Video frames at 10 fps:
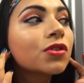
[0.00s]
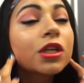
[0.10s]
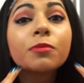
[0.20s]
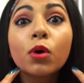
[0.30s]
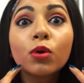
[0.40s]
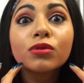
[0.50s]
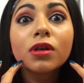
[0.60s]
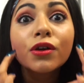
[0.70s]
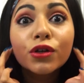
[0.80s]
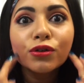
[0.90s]

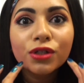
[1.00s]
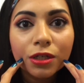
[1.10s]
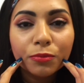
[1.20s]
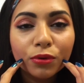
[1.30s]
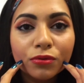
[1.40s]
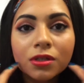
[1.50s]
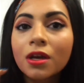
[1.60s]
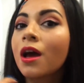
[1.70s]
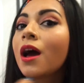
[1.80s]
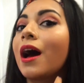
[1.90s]
cheekbones, under your cheekbones,
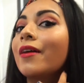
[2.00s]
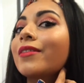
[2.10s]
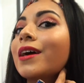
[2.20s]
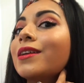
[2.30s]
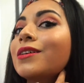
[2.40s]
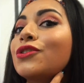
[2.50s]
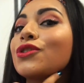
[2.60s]
and then